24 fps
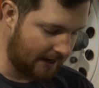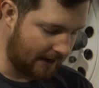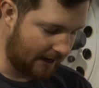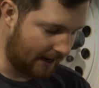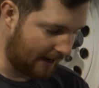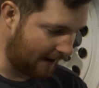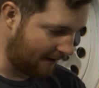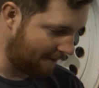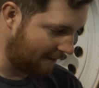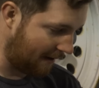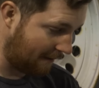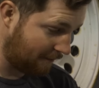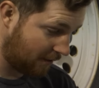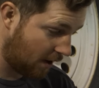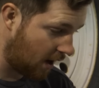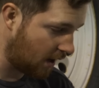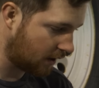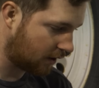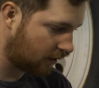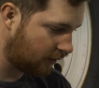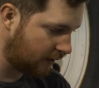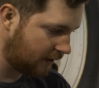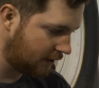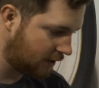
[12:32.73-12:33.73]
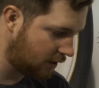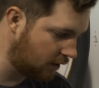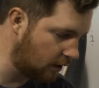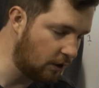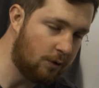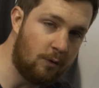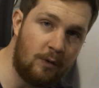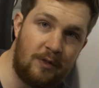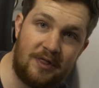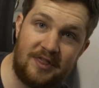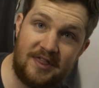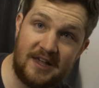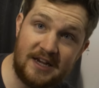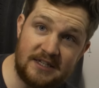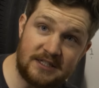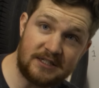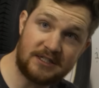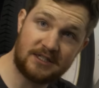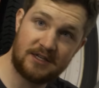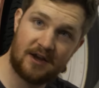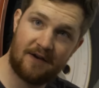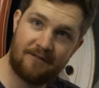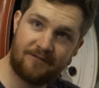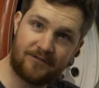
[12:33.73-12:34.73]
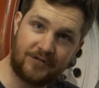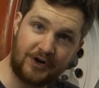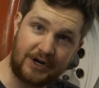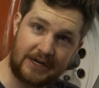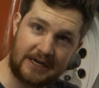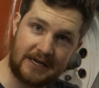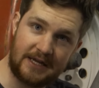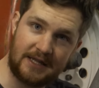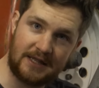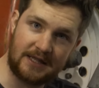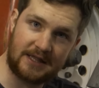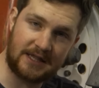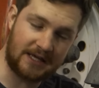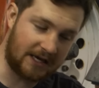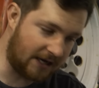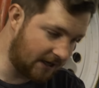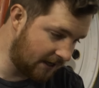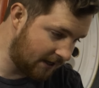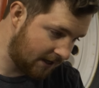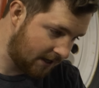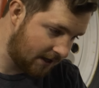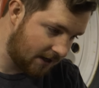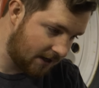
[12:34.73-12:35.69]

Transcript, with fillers: I'm not going to do it with this frickin' thing,